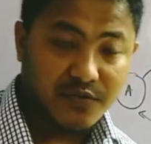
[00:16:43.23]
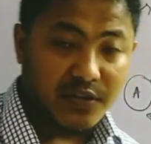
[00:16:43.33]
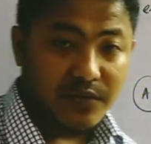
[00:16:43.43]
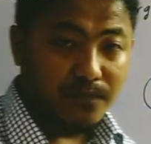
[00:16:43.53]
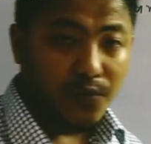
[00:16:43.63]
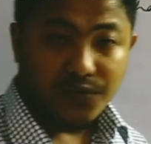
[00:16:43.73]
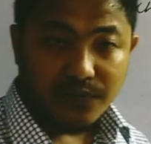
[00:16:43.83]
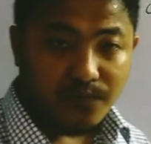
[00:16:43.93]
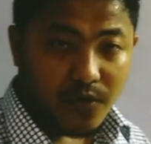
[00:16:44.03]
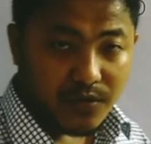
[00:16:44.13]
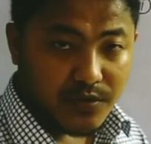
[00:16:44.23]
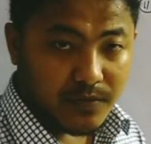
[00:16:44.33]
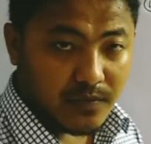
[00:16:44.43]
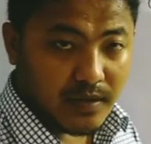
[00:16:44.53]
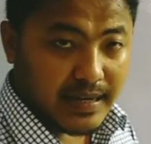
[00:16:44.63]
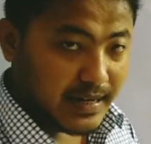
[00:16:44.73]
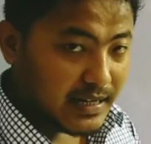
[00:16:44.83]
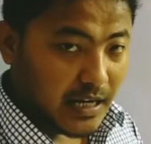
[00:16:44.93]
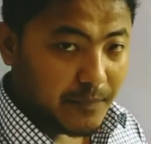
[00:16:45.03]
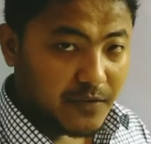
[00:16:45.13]
Very important point. Again
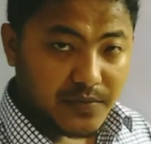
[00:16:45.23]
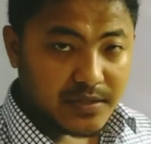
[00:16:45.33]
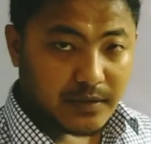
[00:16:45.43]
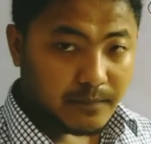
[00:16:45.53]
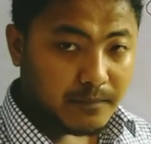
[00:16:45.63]
I am repeating.